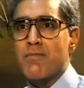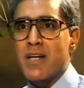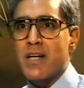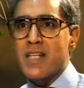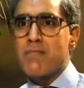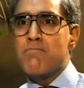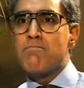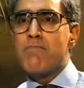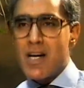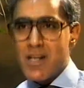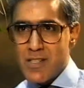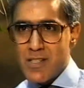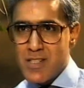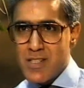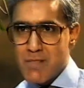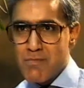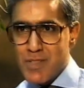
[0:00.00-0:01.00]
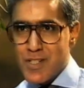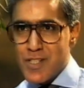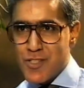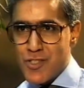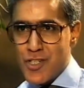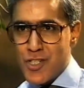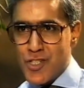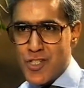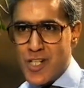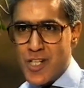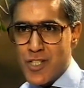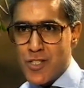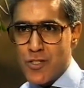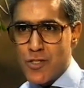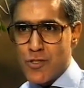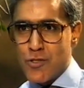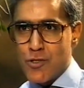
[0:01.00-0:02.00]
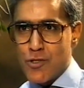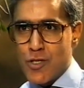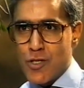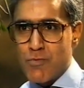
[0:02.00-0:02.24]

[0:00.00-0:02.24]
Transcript: it might embarrass the administration and it's not your